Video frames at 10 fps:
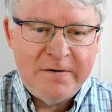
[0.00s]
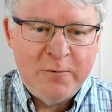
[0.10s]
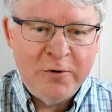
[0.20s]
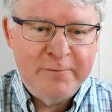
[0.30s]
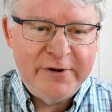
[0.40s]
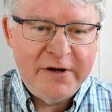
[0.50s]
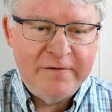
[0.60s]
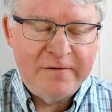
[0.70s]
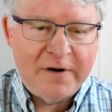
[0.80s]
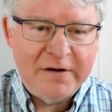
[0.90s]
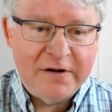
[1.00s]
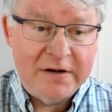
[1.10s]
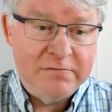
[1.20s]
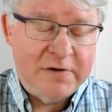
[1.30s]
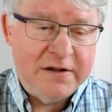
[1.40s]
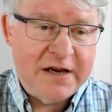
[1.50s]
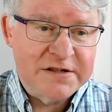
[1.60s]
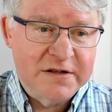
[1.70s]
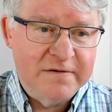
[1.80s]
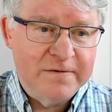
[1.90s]
wordplay, I
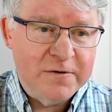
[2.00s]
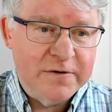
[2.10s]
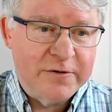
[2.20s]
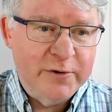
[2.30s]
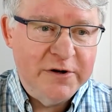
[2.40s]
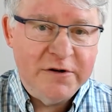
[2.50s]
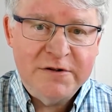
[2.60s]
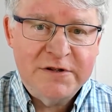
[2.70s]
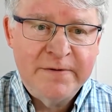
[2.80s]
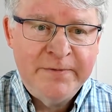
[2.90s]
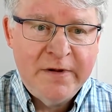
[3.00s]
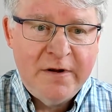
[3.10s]
lasted for 3 years.